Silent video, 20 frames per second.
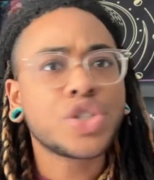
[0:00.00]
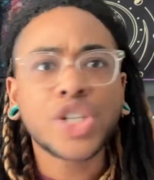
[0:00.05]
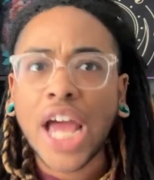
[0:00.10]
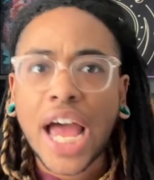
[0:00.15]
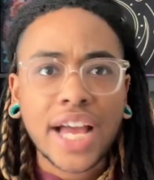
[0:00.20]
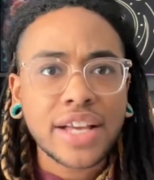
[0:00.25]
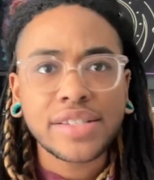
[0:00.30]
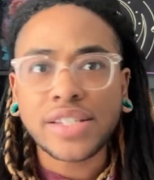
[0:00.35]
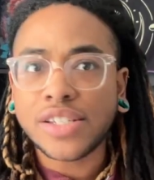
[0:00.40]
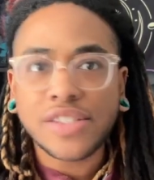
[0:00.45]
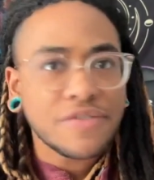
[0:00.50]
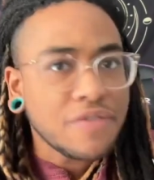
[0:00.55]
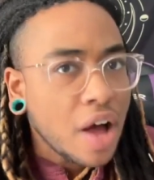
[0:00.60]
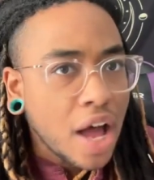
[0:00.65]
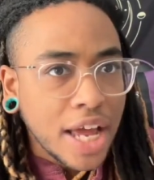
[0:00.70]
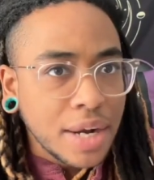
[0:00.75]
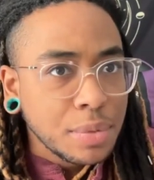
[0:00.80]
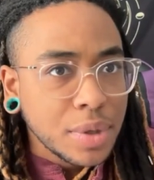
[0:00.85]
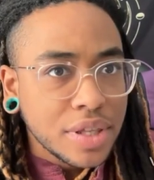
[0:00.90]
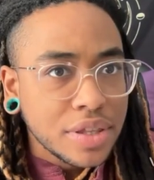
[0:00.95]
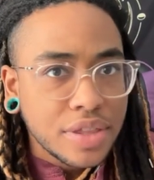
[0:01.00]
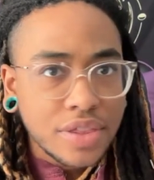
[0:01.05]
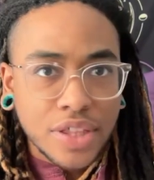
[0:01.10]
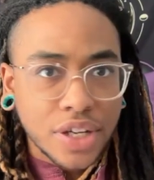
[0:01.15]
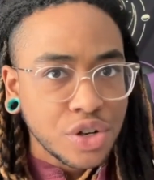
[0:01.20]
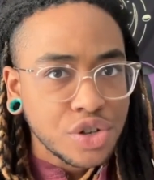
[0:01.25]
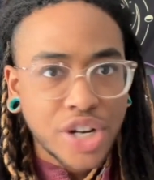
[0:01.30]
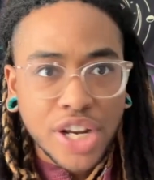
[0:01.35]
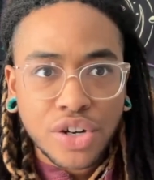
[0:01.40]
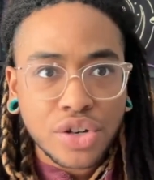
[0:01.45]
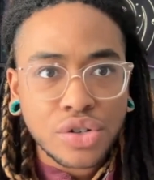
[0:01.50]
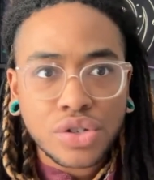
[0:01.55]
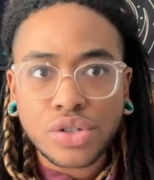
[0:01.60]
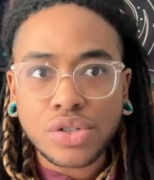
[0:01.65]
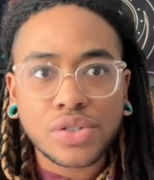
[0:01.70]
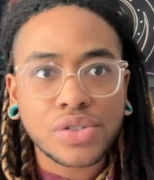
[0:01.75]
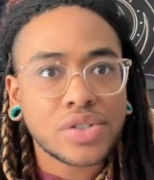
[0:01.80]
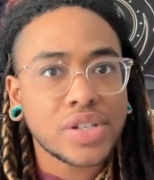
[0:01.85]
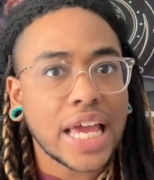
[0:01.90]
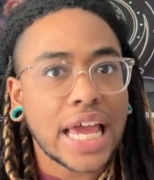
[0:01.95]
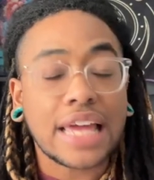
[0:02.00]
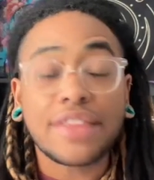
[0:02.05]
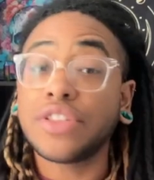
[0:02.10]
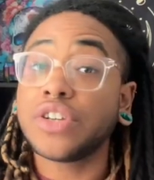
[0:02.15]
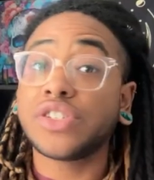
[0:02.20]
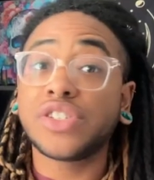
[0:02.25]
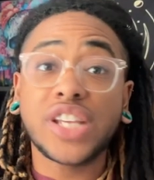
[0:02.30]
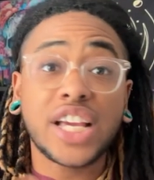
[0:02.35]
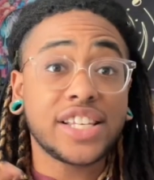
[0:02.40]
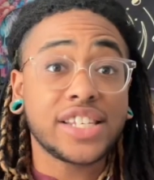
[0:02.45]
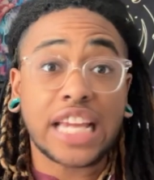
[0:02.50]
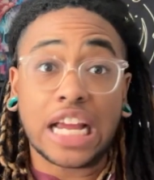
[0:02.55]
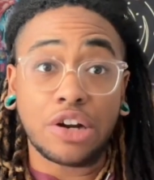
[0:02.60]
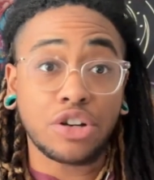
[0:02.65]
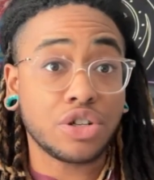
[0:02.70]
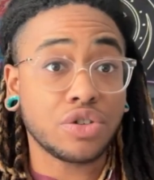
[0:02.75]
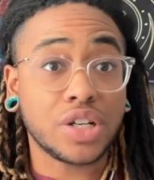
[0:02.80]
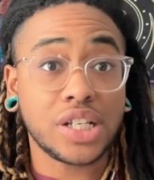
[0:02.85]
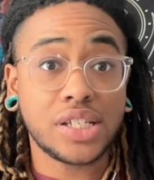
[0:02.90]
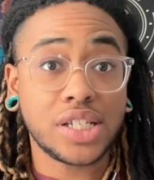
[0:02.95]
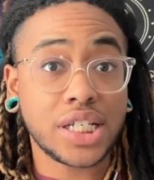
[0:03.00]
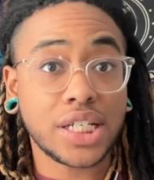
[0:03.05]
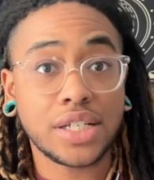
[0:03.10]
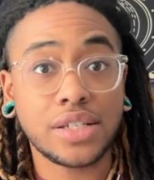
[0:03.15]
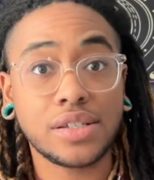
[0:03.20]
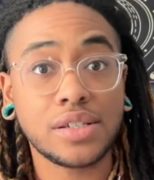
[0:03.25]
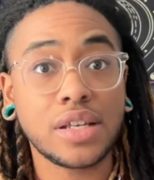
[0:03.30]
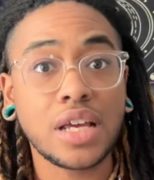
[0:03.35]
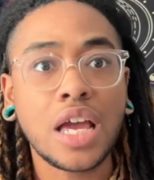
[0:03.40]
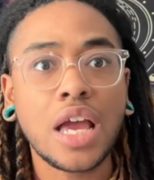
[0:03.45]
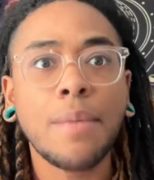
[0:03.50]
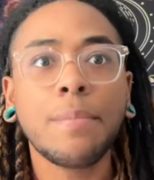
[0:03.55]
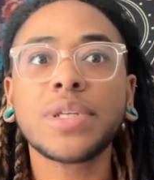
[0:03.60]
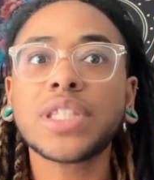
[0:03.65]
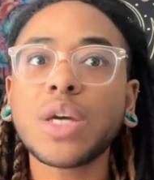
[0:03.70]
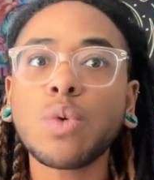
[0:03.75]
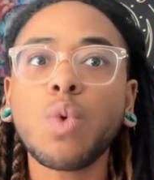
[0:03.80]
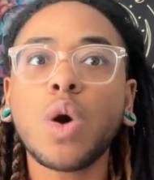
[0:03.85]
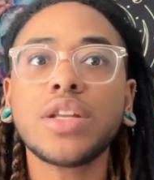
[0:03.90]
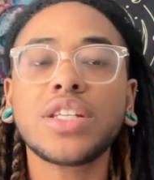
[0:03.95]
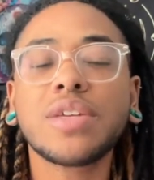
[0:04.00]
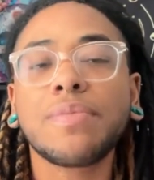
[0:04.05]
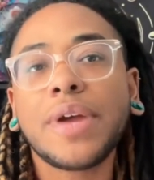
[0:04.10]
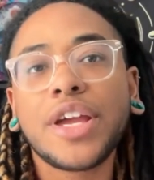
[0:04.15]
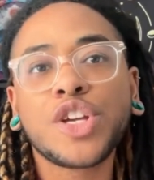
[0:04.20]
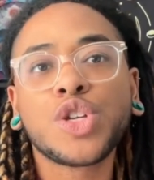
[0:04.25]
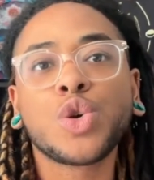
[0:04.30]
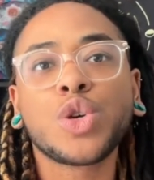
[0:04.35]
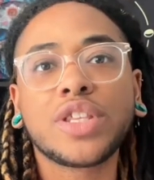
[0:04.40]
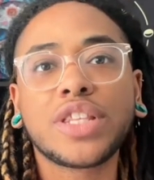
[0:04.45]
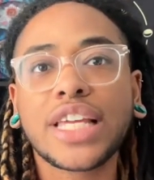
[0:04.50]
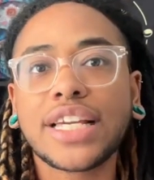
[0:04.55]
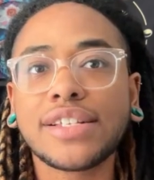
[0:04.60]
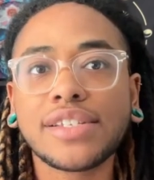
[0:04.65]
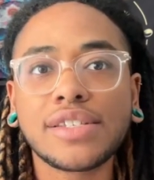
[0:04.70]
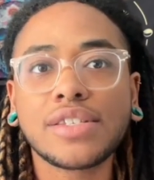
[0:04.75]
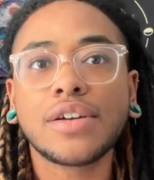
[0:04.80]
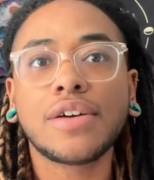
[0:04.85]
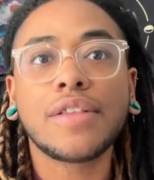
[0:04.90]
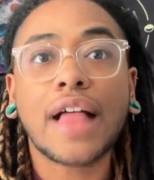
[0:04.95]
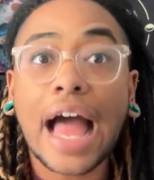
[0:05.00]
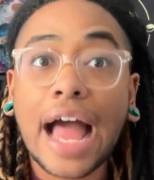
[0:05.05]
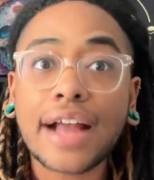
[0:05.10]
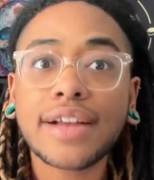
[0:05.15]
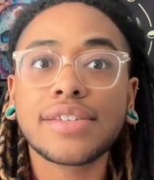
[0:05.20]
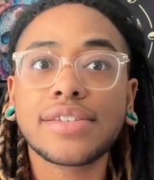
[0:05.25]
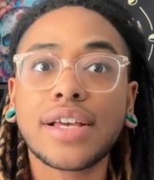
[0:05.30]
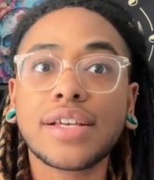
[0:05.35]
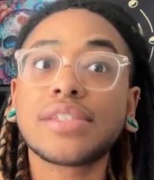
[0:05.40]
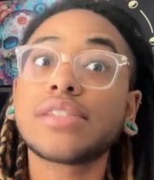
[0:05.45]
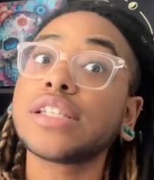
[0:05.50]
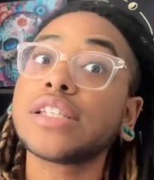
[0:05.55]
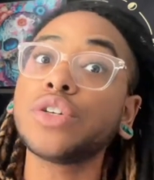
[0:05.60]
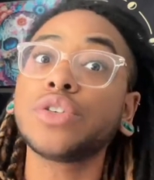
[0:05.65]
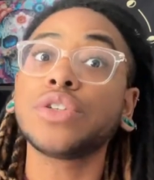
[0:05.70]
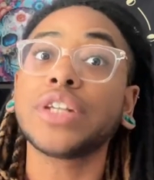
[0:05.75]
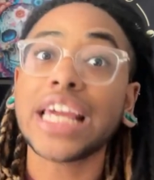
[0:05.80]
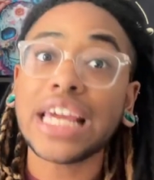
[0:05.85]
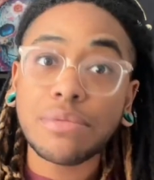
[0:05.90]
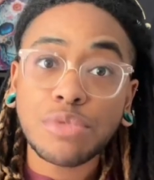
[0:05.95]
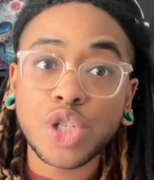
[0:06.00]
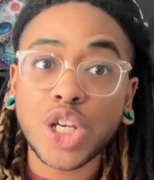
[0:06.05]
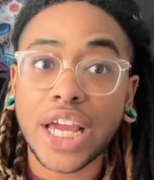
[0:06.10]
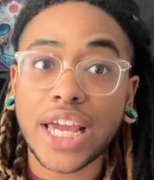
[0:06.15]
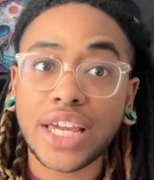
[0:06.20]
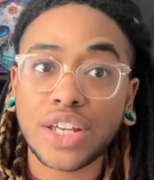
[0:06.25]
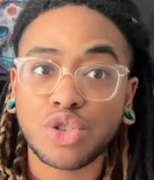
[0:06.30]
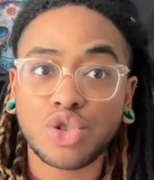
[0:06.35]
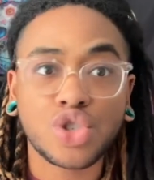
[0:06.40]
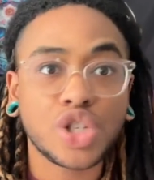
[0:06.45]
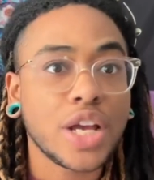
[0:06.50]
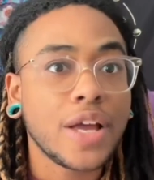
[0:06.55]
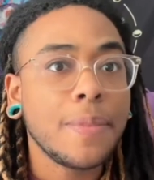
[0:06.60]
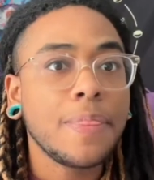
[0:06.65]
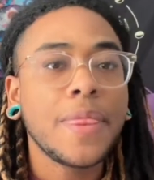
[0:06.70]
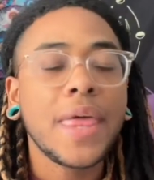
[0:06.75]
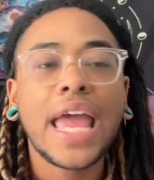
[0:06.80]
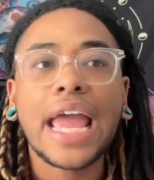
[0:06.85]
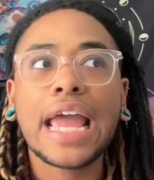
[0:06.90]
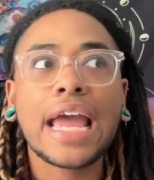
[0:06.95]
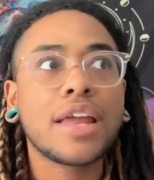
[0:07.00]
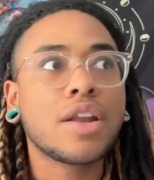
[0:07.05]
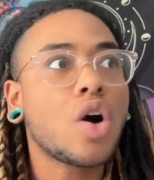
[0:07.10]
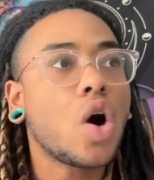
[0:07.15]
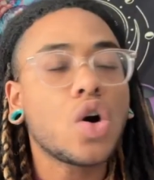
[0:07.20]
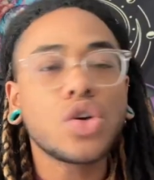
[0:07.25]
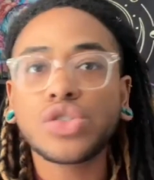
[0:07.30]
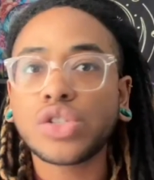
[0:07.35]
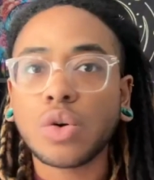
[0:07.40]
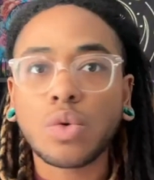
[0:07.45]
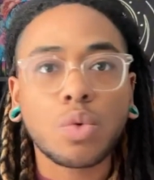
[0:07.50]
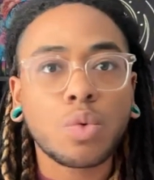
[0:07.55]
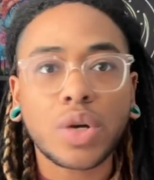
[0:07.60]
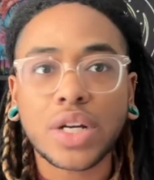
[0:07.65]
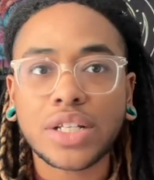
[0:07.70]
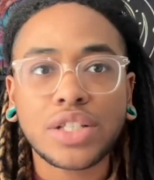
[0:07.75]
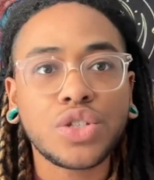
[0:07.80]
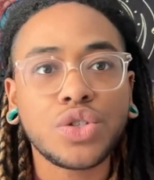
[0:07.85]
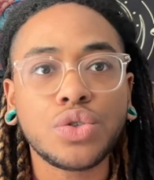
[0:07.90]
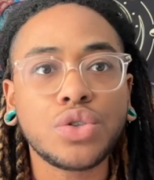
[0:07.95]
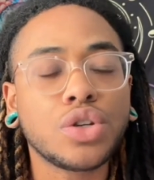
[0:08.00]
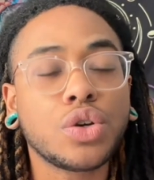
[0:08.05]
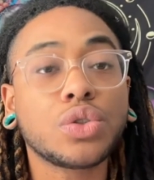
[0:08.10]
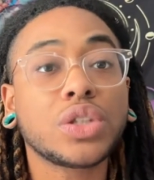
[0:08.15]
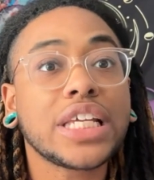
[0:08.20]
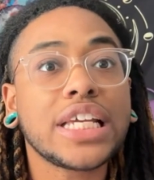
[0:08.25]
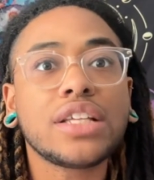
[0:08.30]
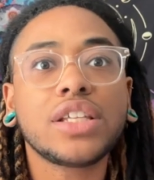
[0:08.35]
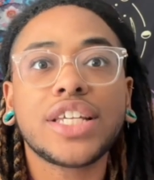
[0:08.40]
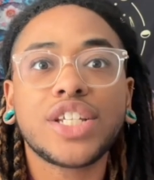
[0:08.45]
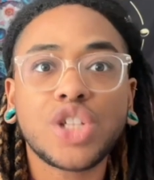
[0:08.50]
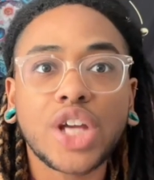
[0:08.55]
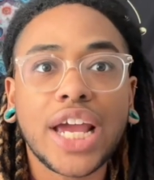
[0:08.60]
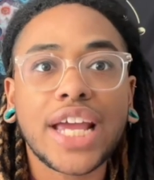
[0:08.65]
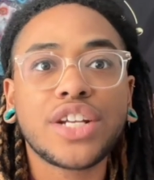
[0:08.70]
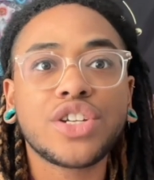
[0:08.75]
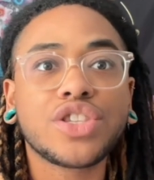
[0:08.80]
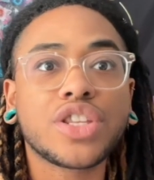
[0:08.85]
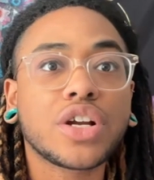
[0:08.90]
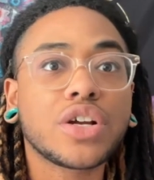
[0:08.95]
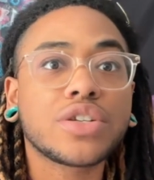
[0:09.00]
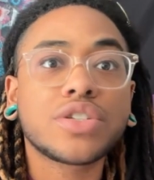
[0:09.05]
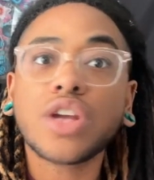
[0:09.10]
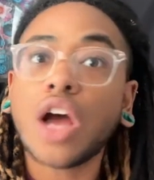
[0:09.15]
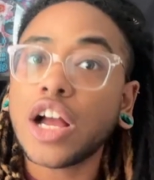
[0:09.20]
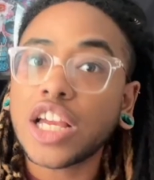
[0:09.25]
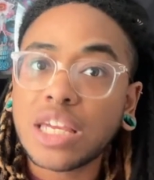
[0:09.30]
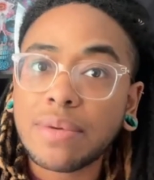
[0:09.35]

Jax is fine with their genitals and their sex characteristics, but they want to make sure that they can still access legal name change, and also wanted to legally change their